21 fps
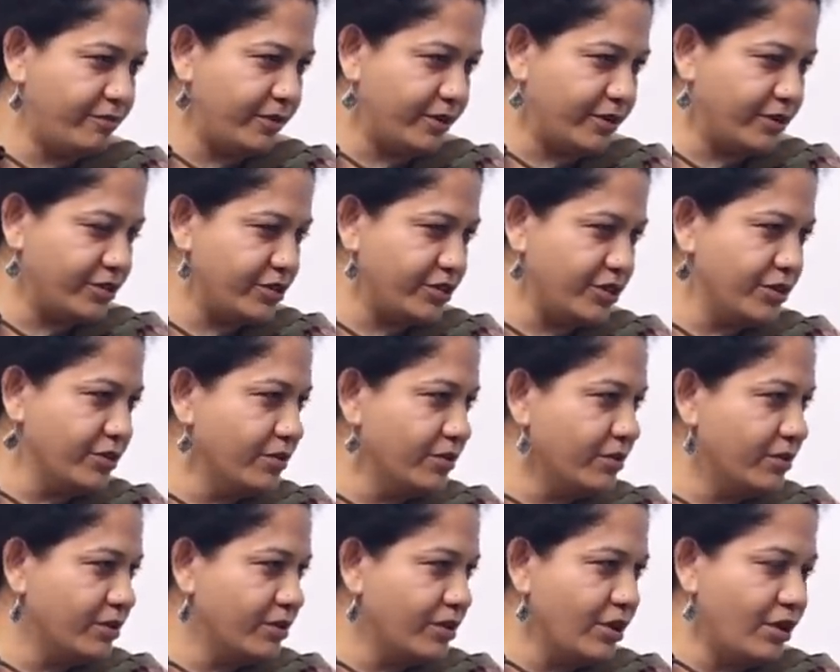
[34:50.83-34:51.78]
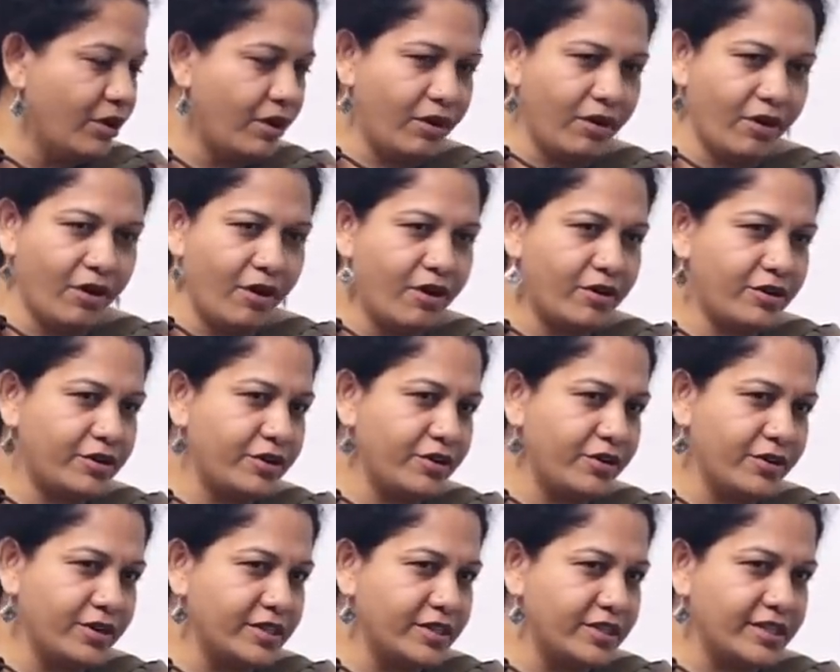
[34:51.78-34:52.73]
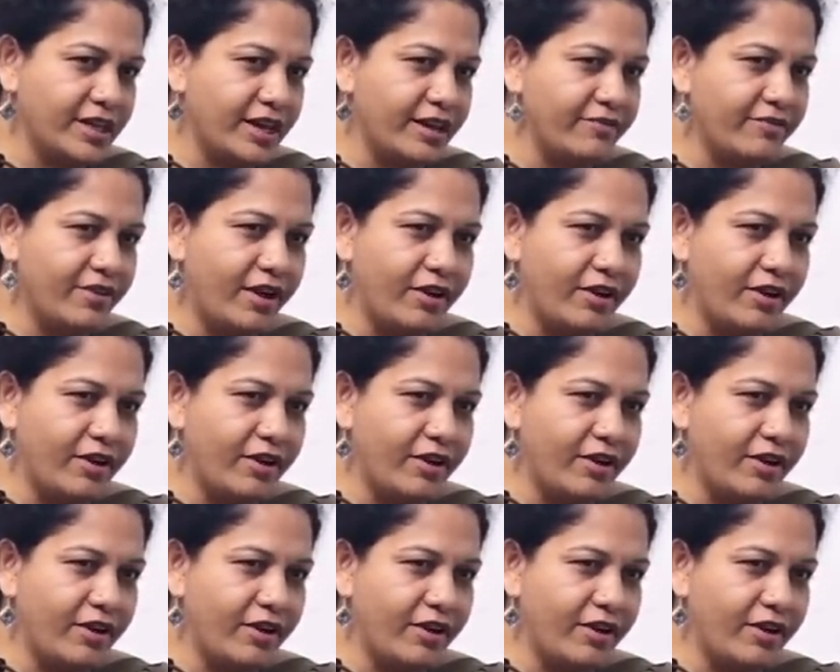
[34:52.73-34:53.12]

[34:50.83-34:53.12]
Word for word: because you locked yourself